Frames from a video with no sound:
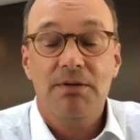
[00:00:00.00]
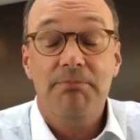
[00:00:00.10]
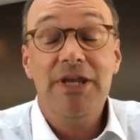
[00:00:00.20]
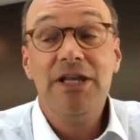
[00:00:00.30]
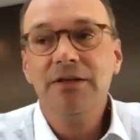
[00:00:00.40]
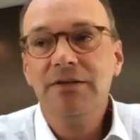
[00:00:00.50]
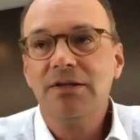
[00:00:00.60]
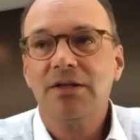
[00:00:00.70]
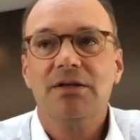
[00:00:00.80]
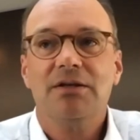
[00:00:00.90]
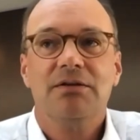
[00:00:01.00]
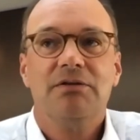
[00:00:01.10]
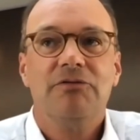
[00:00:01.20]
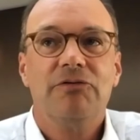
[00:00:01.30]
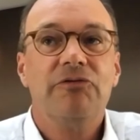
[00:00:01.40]
billion
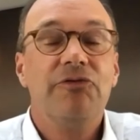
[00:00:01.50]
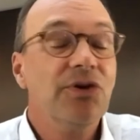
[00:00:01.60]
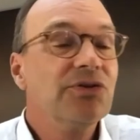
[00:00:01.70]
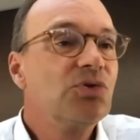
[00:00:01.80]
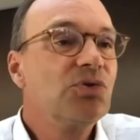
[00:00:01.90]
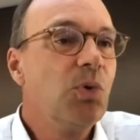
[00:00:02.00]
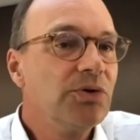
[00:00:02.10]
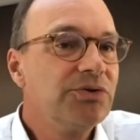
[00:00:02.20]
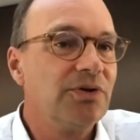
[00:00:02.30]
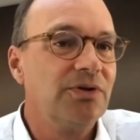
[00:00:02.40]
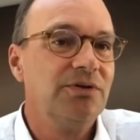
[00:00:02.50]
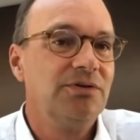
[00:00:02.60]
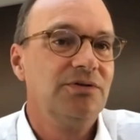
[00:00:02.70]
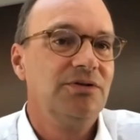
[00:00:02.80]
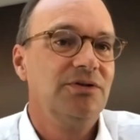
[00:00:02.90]
the first quarter.
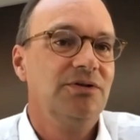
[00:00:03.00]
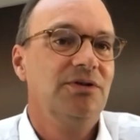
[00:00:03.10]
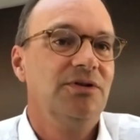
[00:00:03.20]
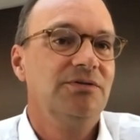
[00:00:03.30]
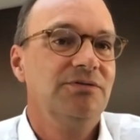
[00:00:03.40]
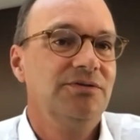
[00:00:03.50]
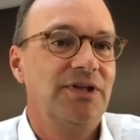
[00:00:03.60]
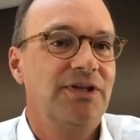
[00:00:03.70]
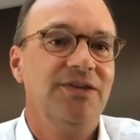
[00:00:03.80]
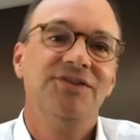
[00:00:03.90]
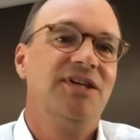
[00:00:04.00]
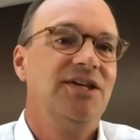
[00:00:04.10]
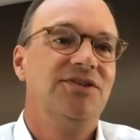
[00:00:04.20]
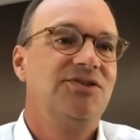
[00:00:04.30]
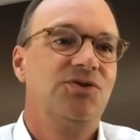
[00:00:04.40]
And they can
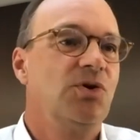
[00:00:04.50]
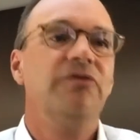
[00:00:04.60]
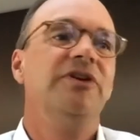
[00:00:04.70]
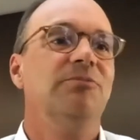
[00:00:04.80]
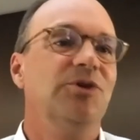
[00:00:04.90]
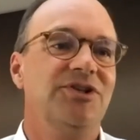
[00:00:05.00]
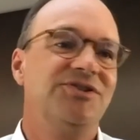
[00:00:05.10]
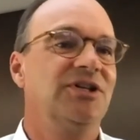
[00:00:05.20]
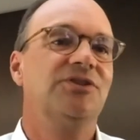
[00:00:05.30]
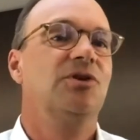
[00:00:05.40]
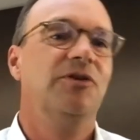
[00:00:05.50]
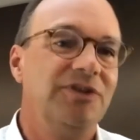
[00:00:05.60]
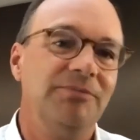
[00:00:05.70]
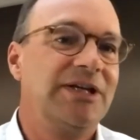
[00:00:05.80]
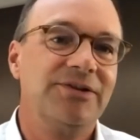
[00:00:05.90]
say it's COVID, but it's not
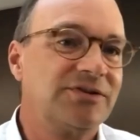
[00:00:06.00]
COVID, because